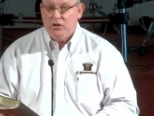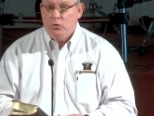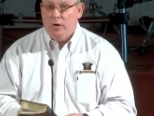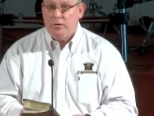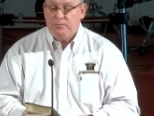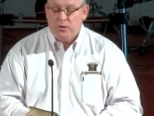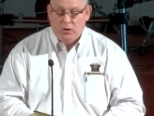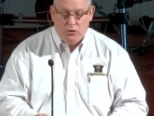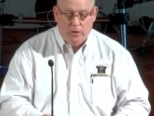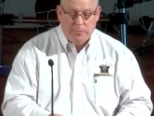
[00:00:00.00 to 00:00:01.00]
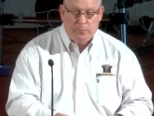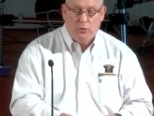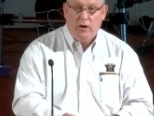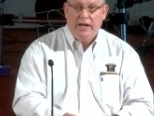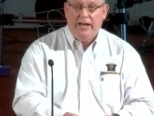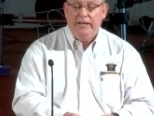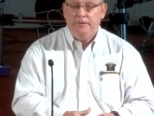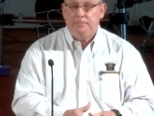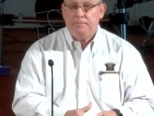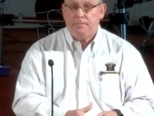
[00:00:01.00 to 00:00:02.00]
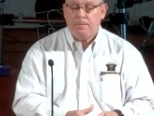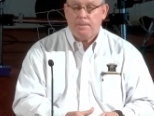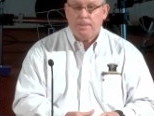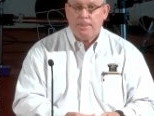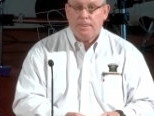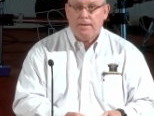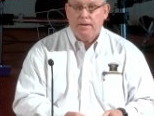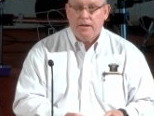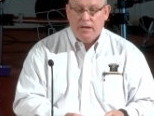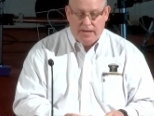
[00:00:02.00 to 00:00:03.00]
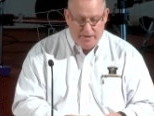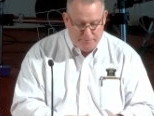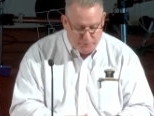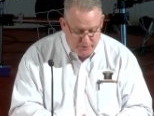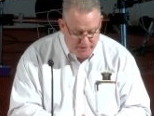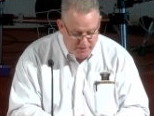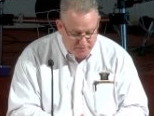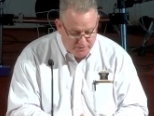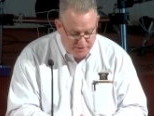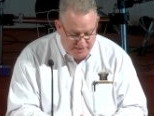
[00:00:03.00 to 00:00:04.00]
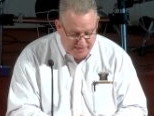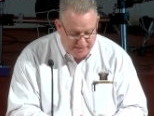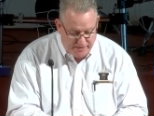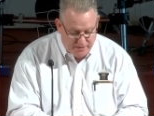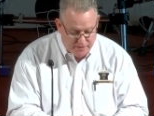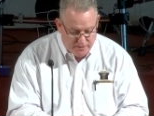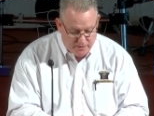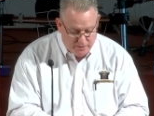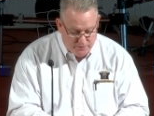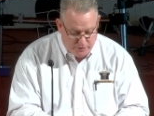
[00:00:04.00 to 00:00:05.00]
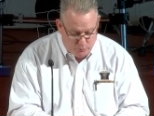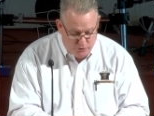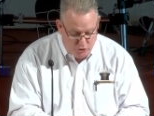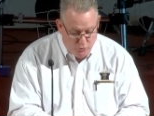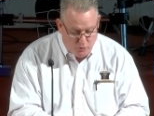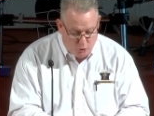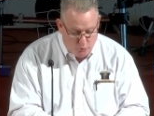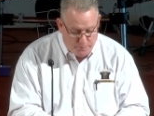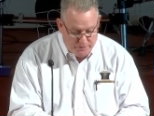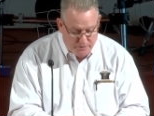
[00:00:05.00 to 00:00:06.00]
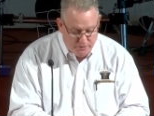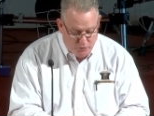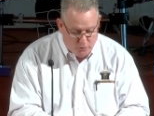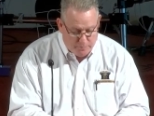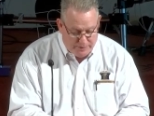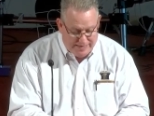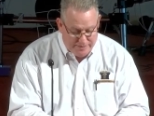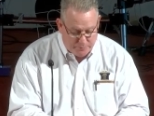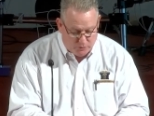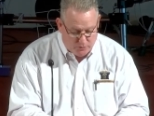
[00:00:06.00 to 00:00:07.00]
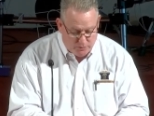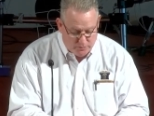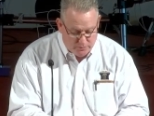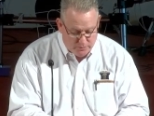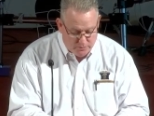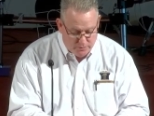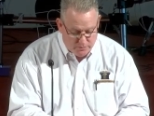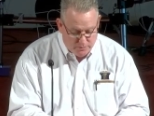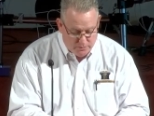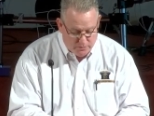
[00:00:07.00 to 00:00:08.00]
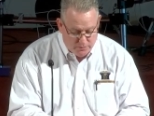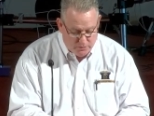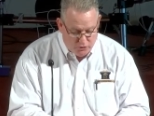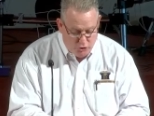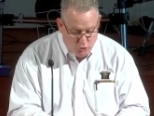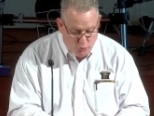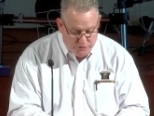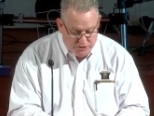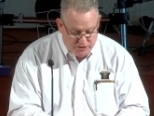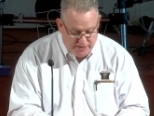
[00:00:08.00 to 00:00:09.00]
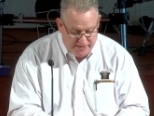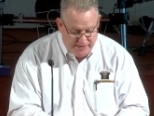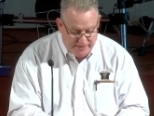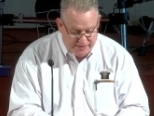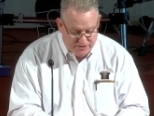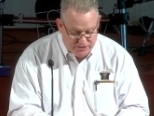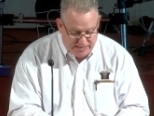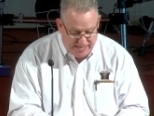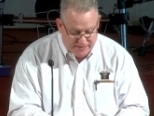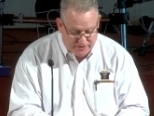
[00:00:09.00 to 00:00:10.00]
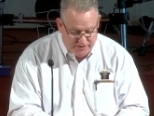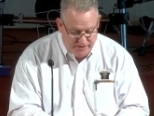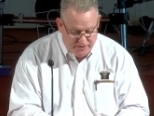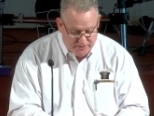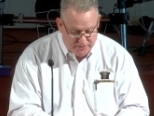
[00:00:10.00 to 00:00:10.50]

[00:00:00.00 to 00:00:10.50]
You ought to, you ought to pray every day that when you open your Bible, you would say exactly